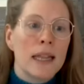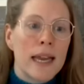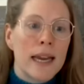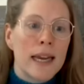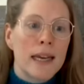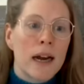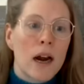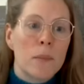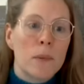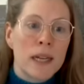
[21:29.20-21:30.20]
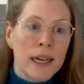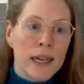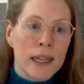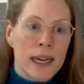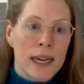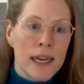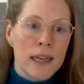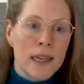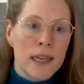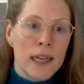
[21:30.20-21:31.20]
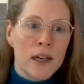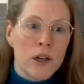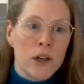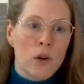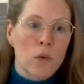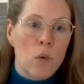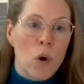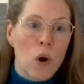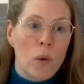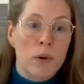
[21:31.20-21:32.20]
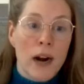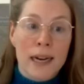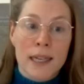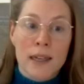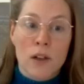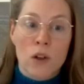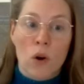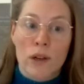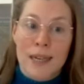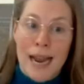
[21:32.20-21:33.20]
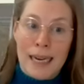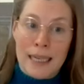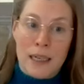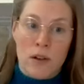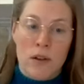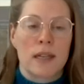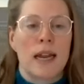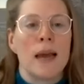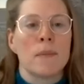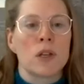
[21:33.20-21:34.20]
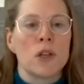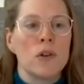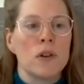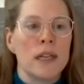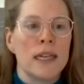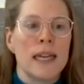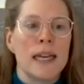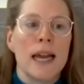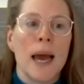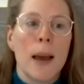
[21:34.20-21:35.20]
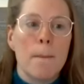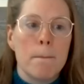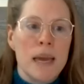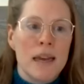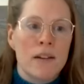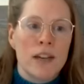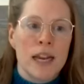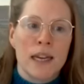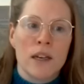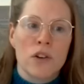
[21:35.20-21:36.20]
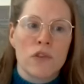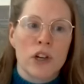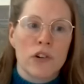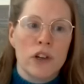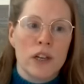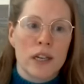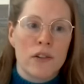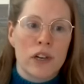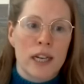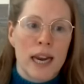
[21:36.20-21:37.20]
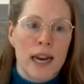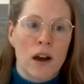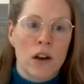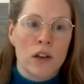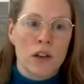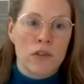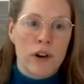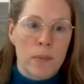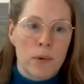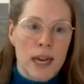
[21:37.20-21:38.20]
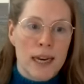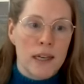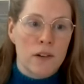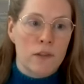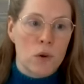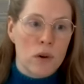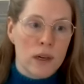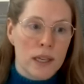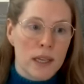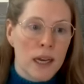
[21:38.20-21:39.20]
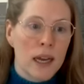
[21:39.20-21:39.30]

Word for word: they are particularly keen to hear what practical or tactical steps UCT may have taken to recruit and retain underrepresented folks,